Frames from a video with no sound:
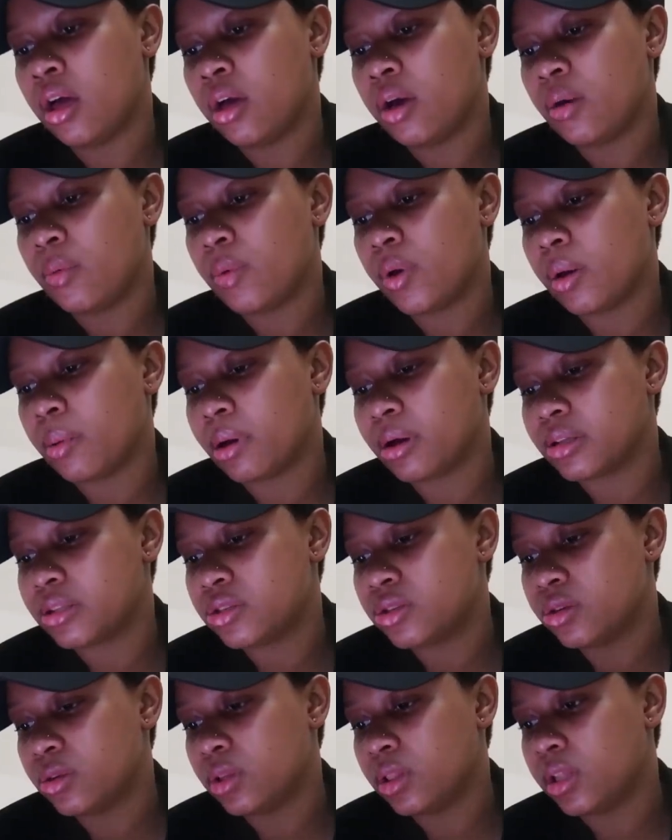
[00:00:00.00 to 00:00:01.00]
We're about
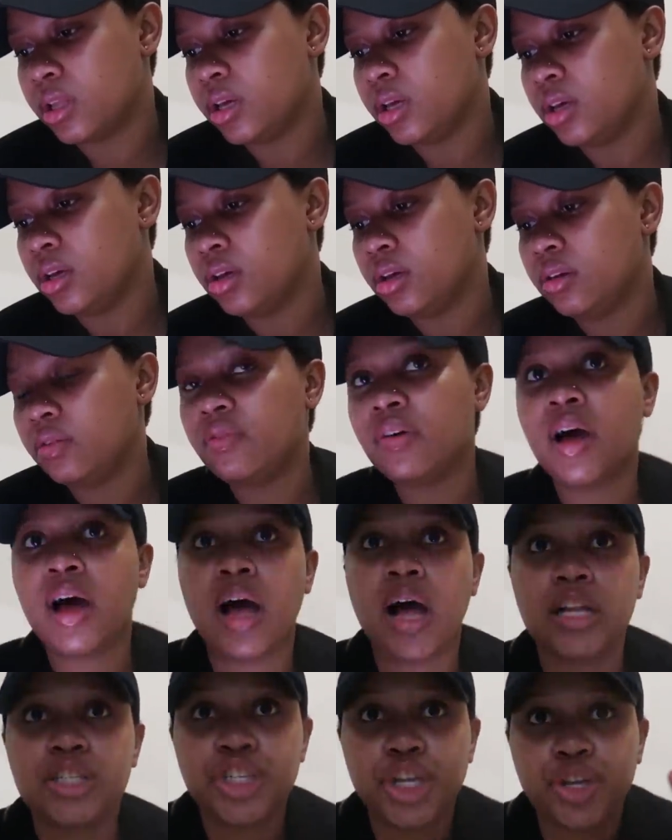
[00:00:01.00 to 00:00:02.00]
to leave.
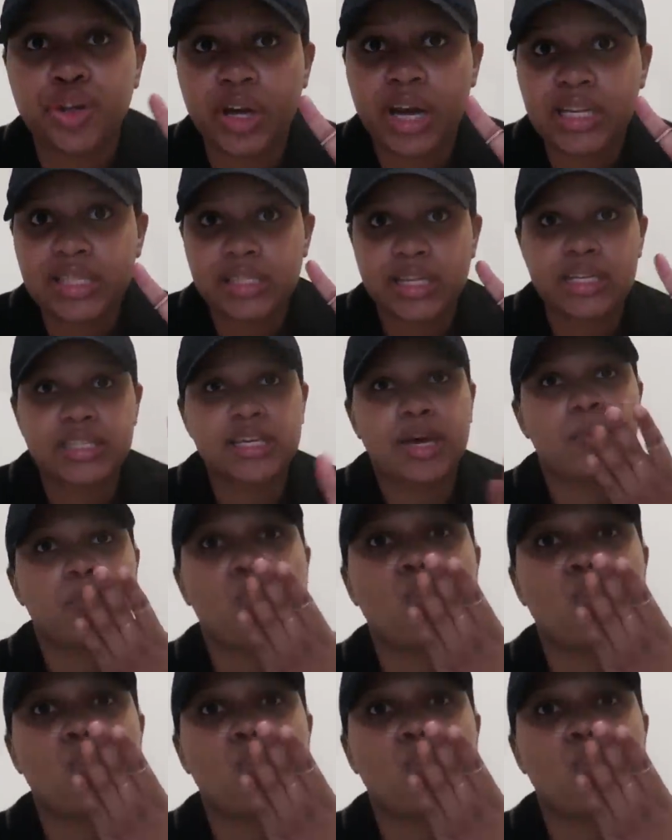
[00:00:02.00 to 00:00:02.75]
I'll check you guys later.